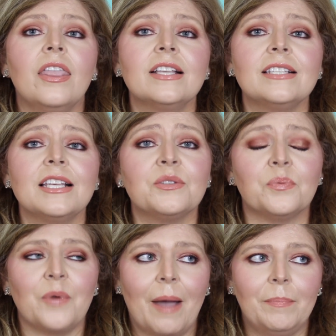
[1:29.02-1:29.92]
This is
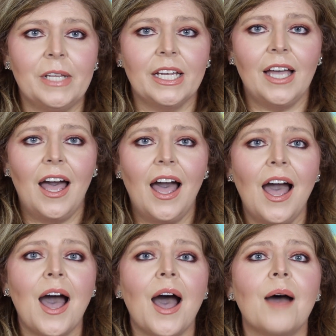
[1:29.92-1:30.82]

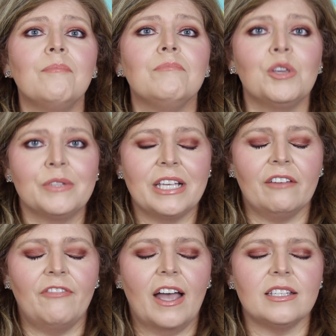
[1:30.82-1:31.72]
Replica
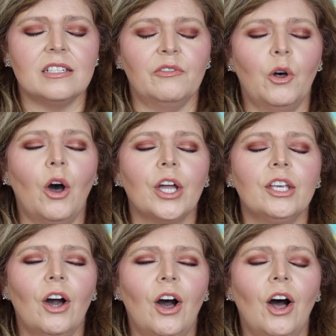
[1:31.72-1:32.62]
Music Festival.
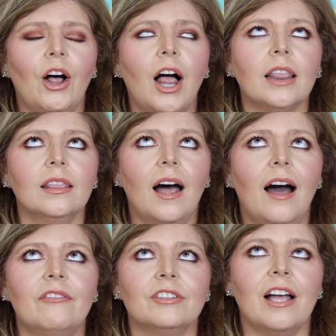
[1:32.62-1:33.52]
Y'all,
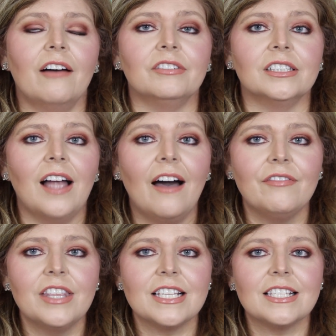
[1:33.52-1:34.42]

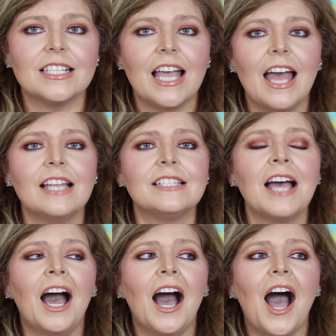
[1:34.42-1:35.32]
love this scent.
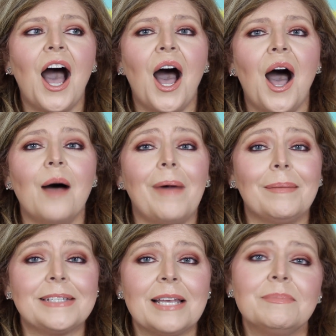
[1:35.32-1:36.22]

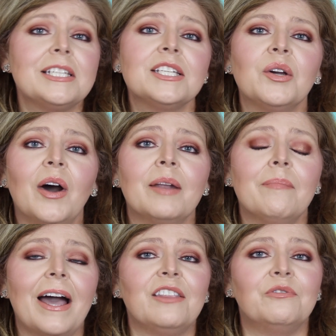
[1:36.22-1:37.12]
I'm tempted to go out and
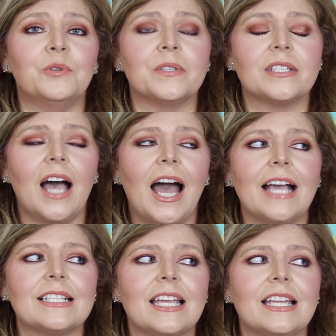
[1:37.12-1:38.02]
buy the full
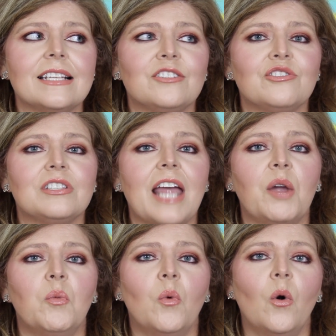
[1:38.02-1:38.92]
size. It is just
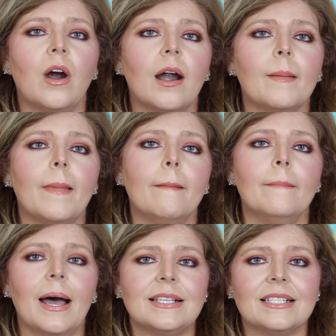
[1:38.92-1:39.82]
a warm,
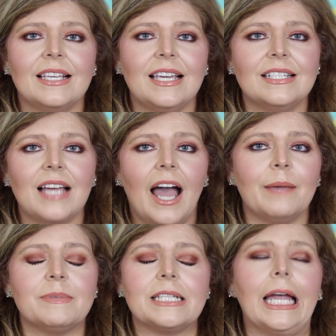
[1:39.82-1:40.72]
musky
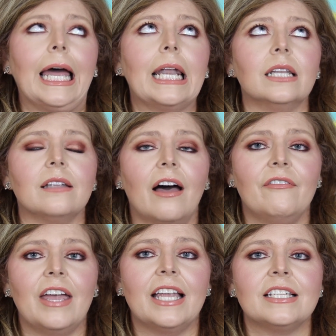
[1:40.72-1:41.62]
type scent.
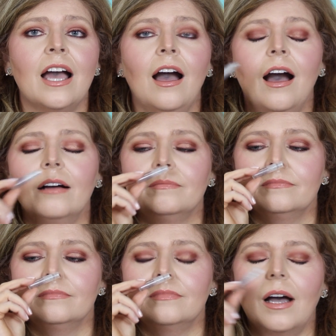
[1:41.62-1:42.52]
Love it.
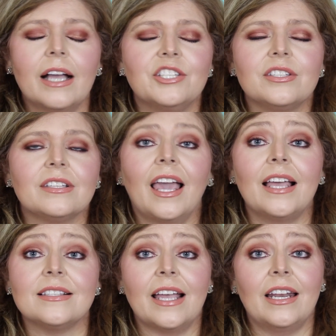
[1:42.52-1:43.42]
I just
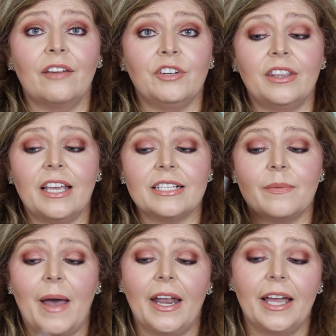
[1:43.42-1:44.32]
can't say enough good things
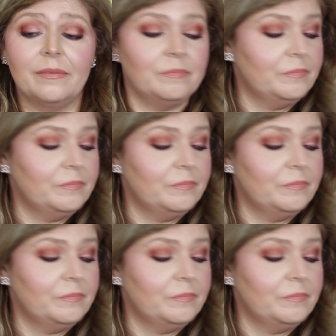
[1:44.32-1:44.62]
about it.